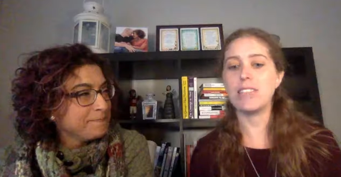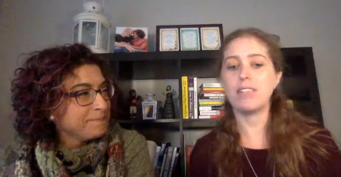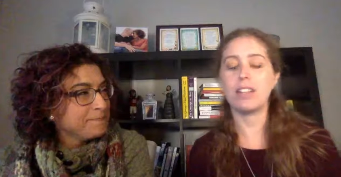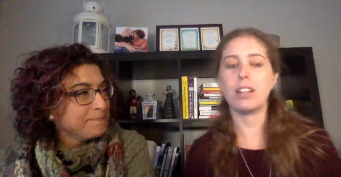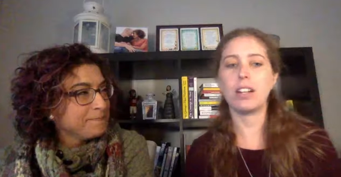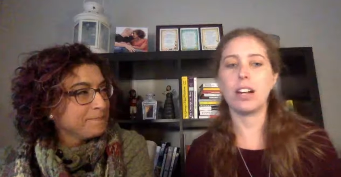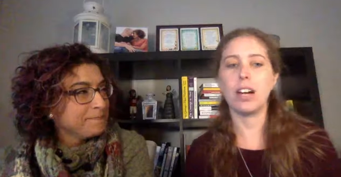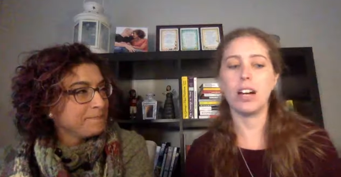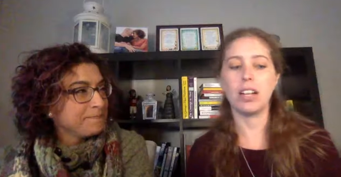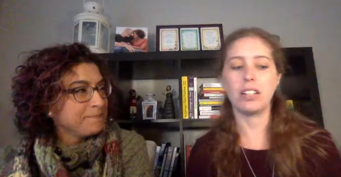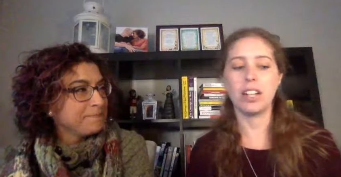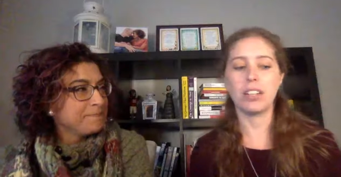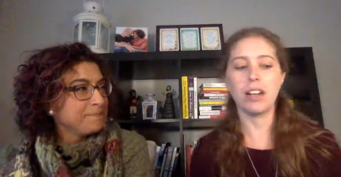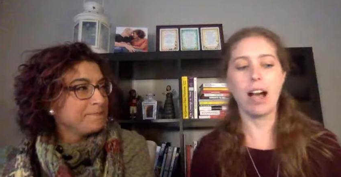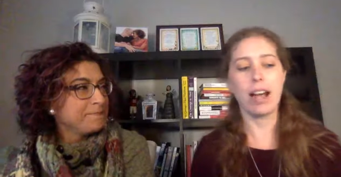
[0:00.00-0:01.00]
Speaker 1: even
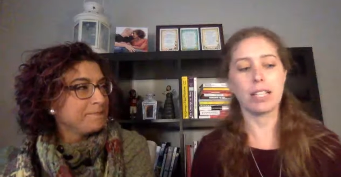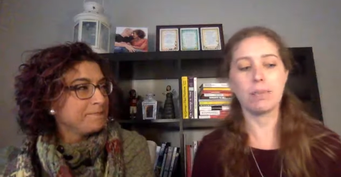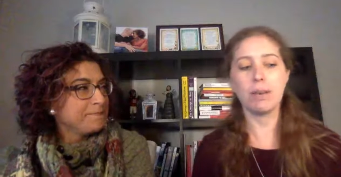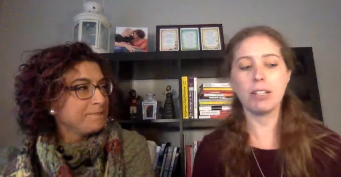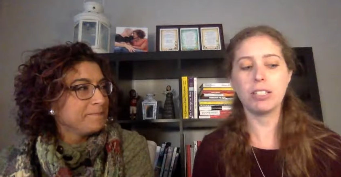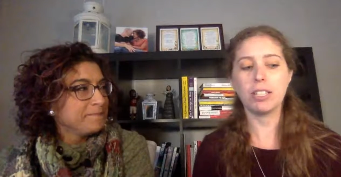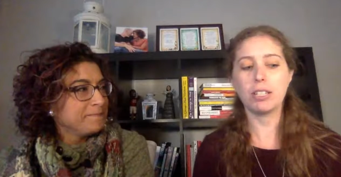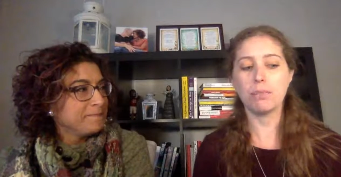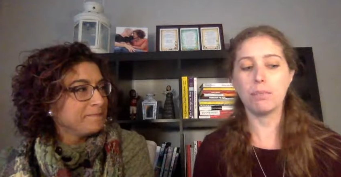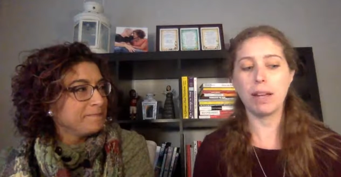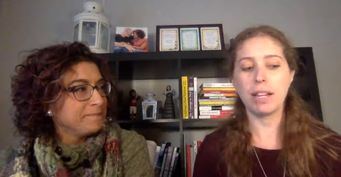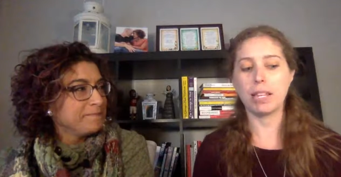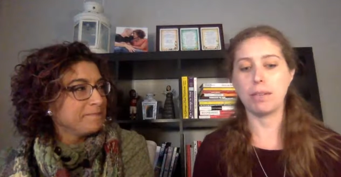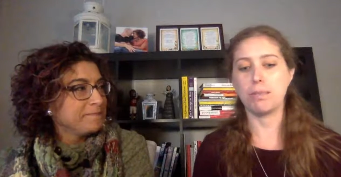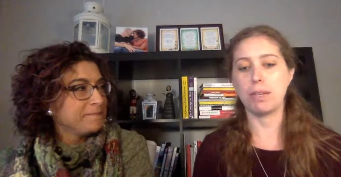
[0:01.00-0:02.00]
another aspect is
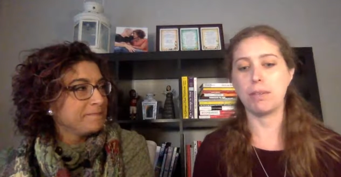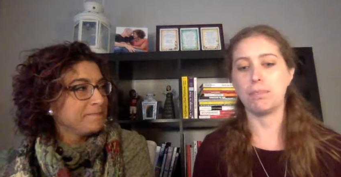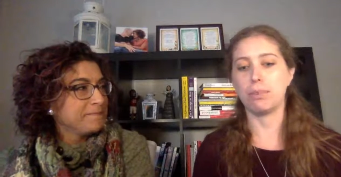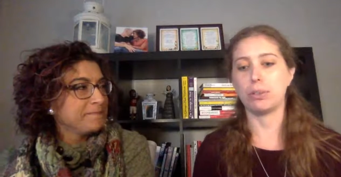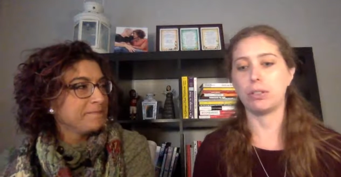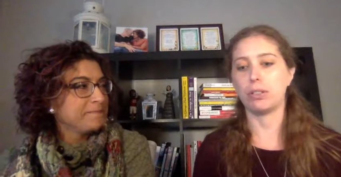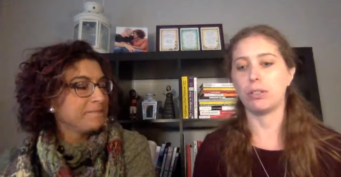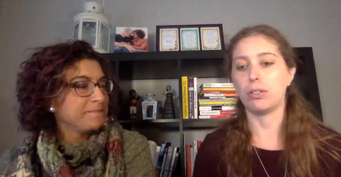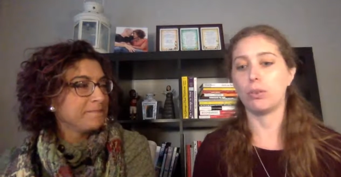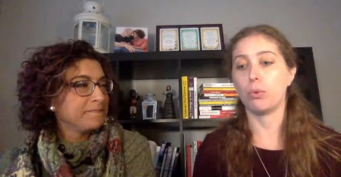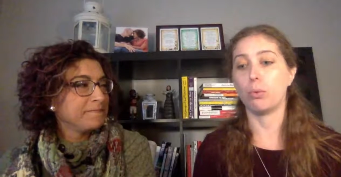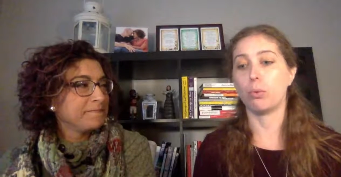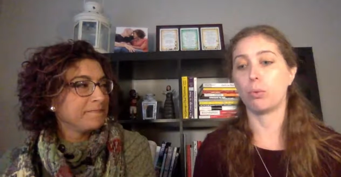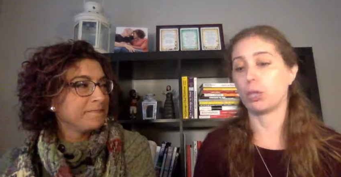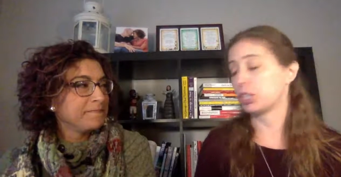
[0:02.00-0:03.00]
many people
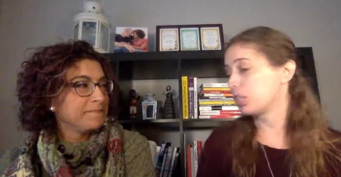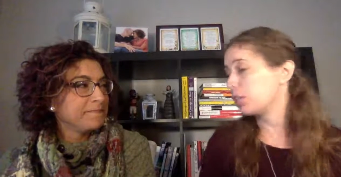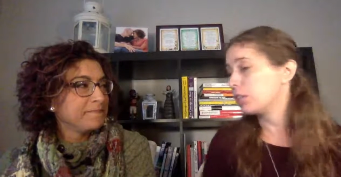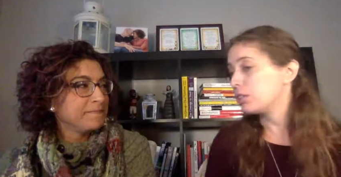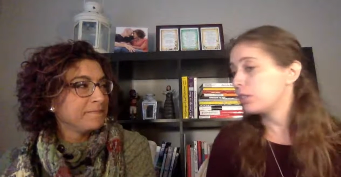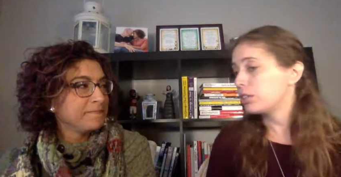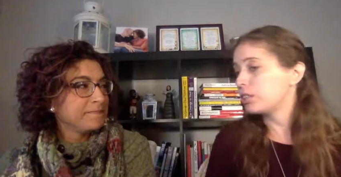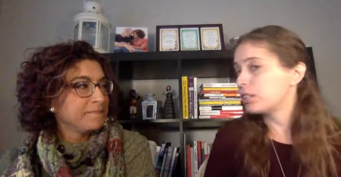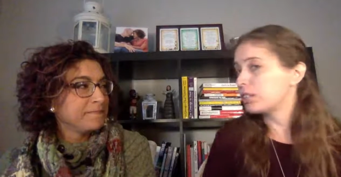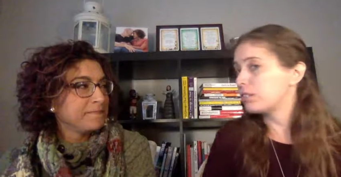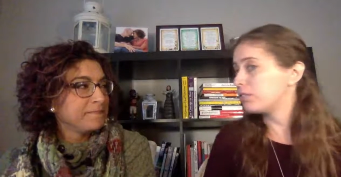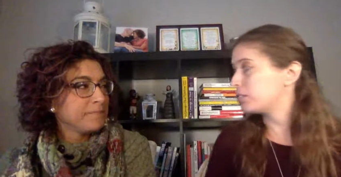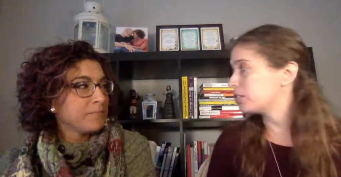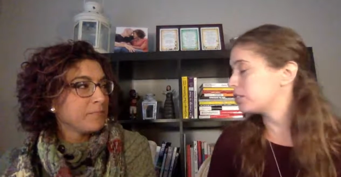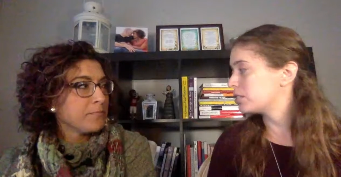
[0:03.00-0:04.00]
work in the
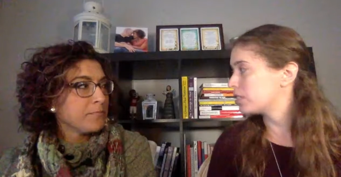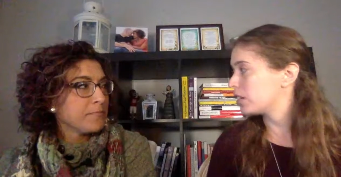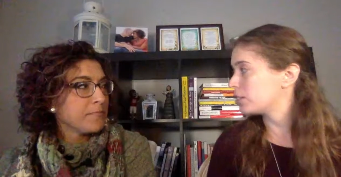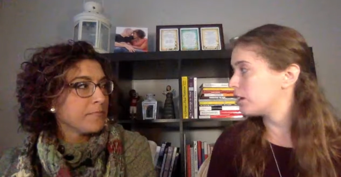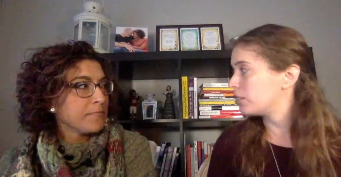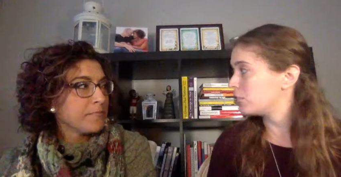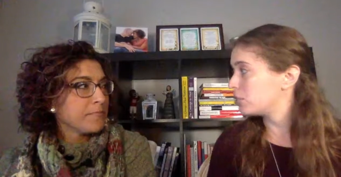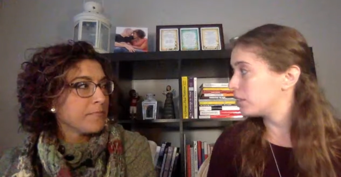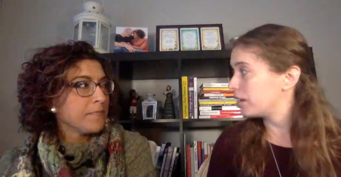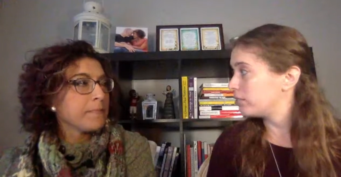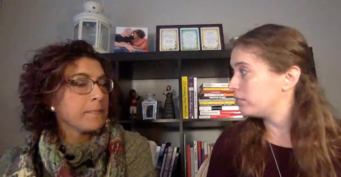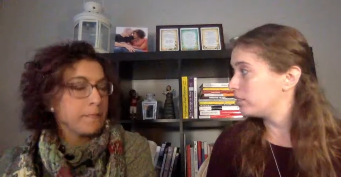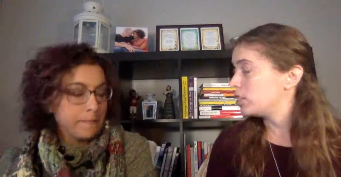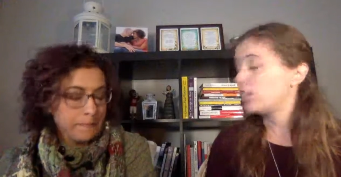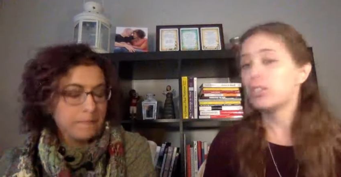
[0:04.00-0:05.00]
field of technology now,
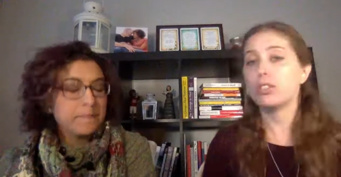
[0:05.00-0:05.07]
mm-hmm.